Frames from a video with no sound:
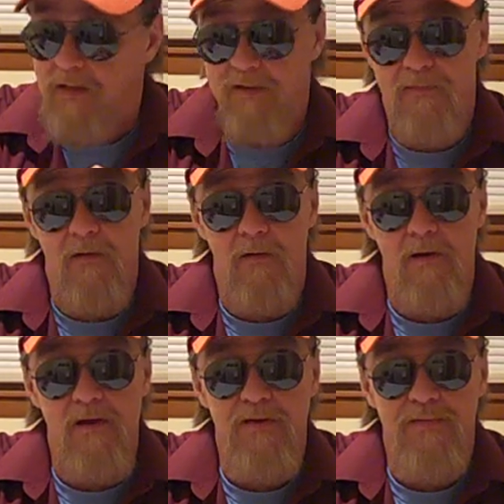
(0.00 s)
as
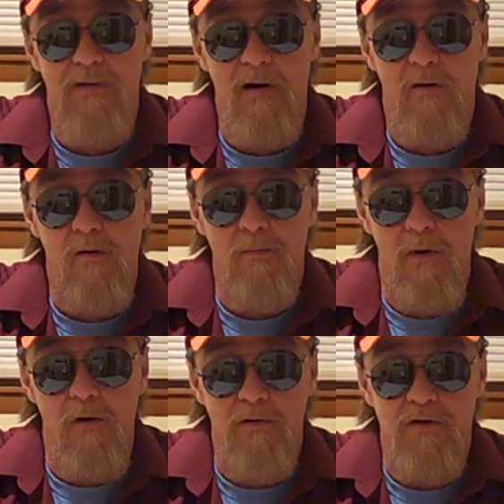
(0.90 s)
far as firearm
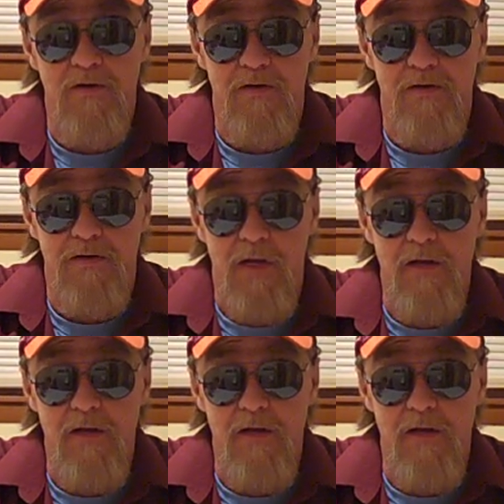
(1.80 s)
purchases